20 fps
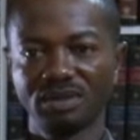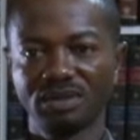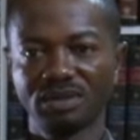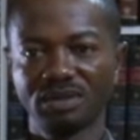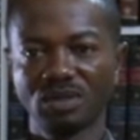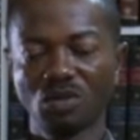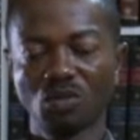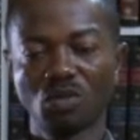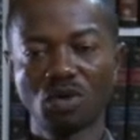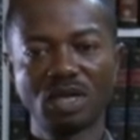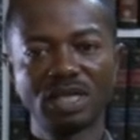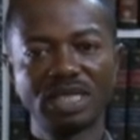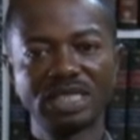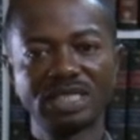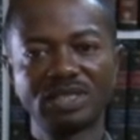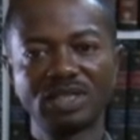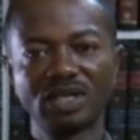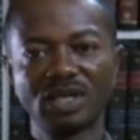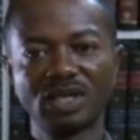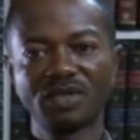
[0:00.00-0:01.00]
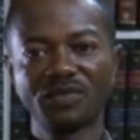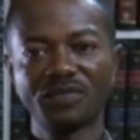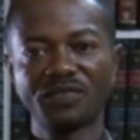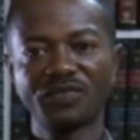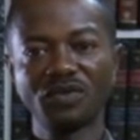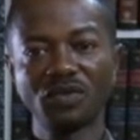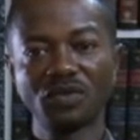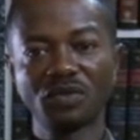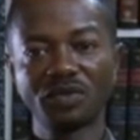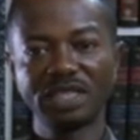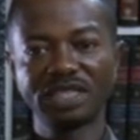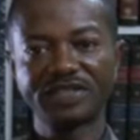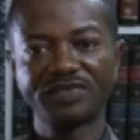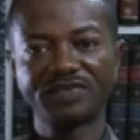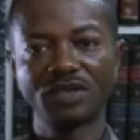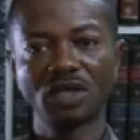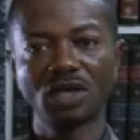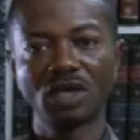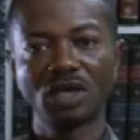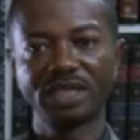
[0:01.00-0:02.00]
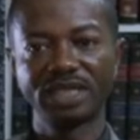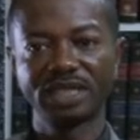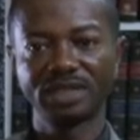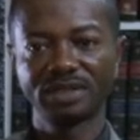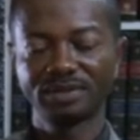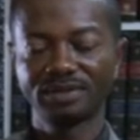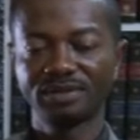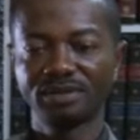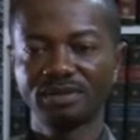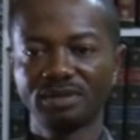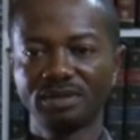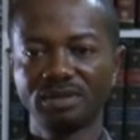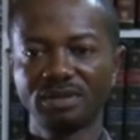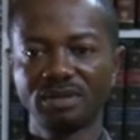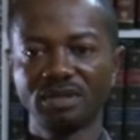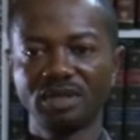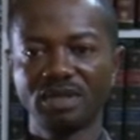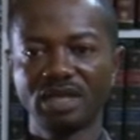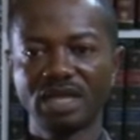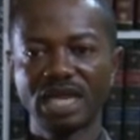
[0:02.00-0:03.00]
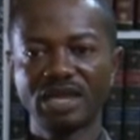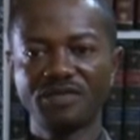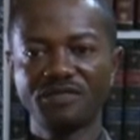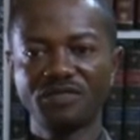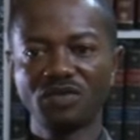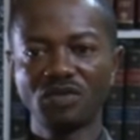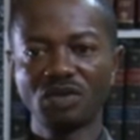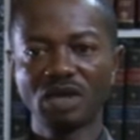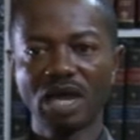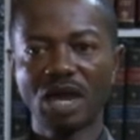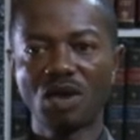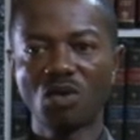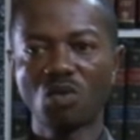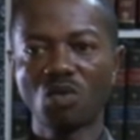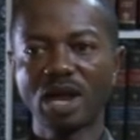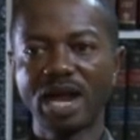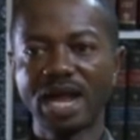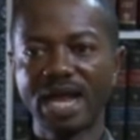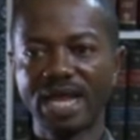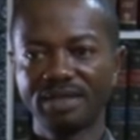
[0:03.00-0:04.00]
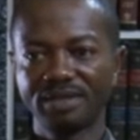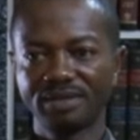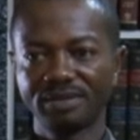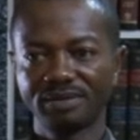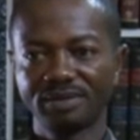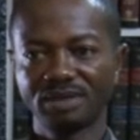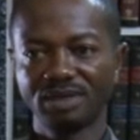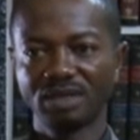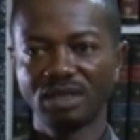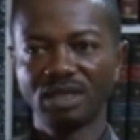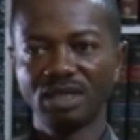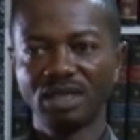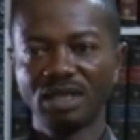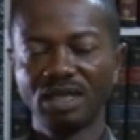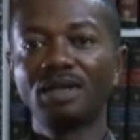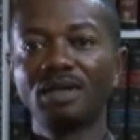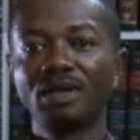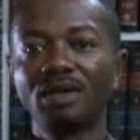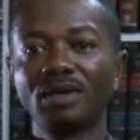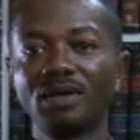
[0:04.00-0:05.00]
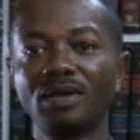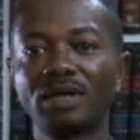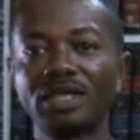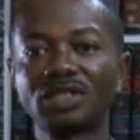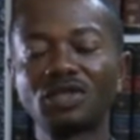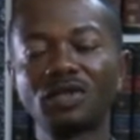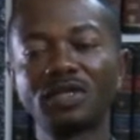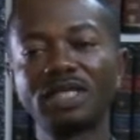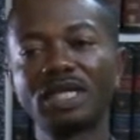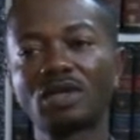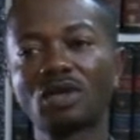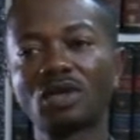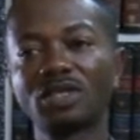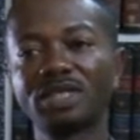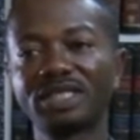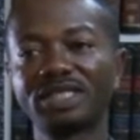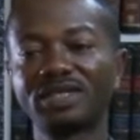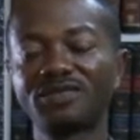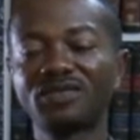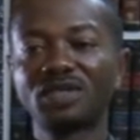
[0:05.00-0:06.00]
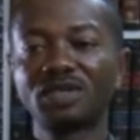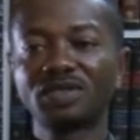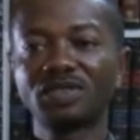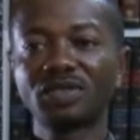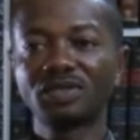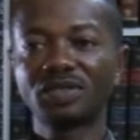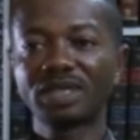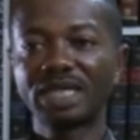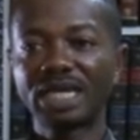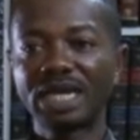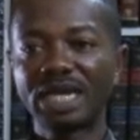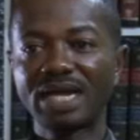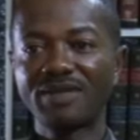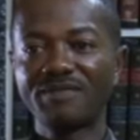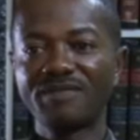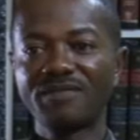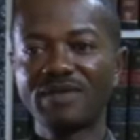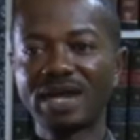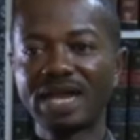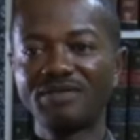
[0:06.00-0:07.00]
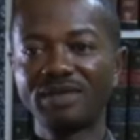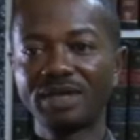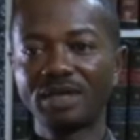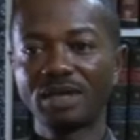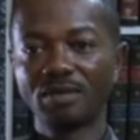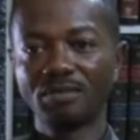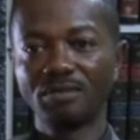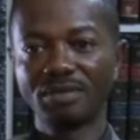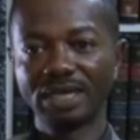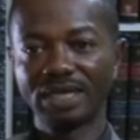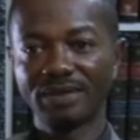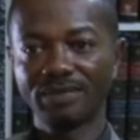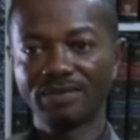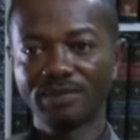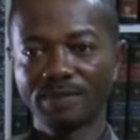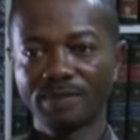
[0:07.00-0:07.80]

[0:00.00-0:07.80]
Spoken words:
The word is not fury, it's fury, F-U-R-Y. All right, so the closing diphthongs altogether are 5 in number.